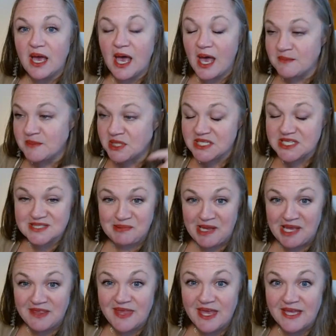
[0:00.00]
I'm going to
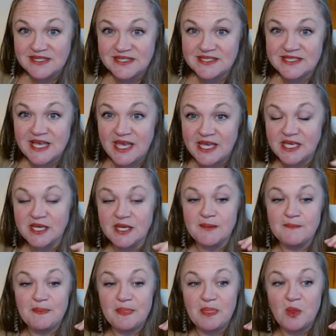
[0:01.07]
expand that and say
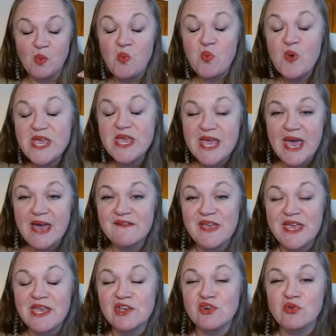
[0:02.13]
we have
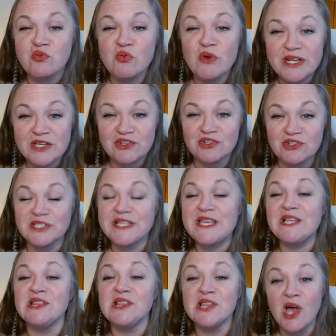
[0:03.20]
a
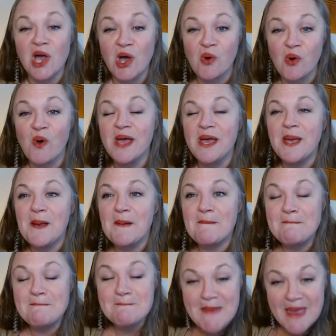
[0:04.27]
critically low
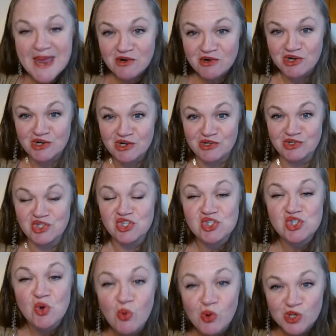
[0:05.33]
mariner
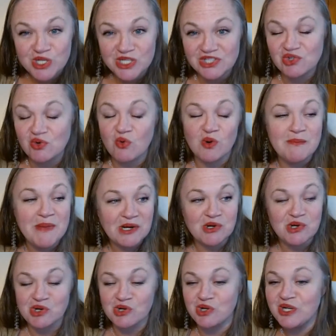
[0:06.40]
shortage or
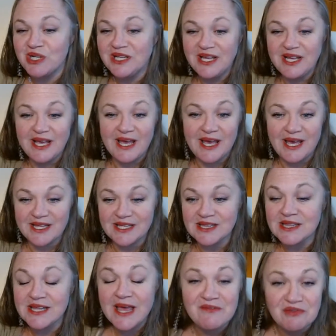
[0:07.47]
mariner
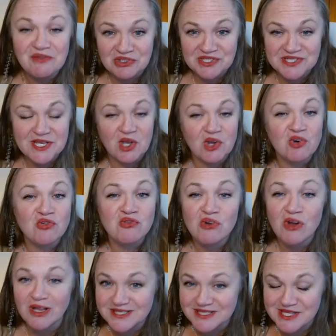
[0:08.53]
levels
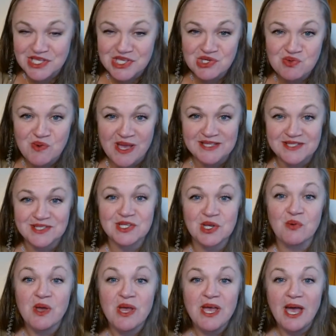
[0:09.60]
across the U.S.
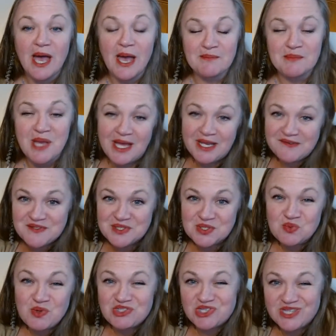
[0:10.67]
So I'm kind of
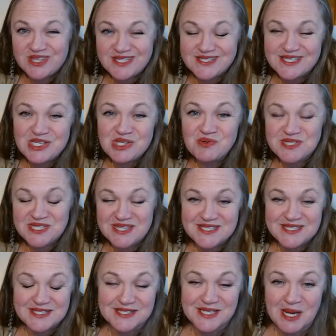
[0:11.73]
switching this and using this
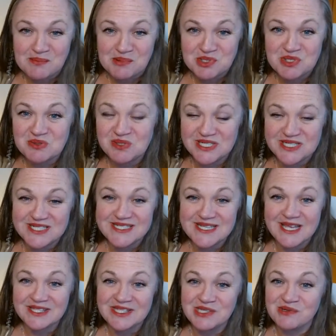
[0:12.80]
as an opportunity to
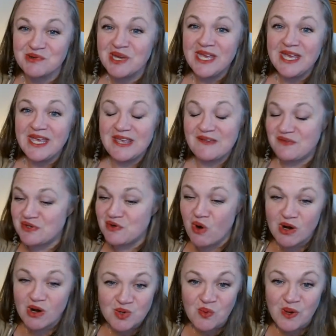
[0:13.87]
tell you, if you
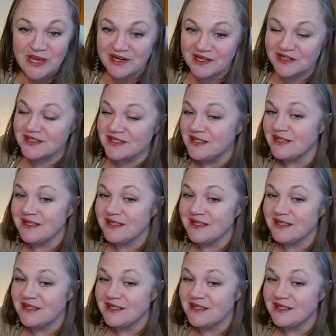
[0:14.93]
aren't aware,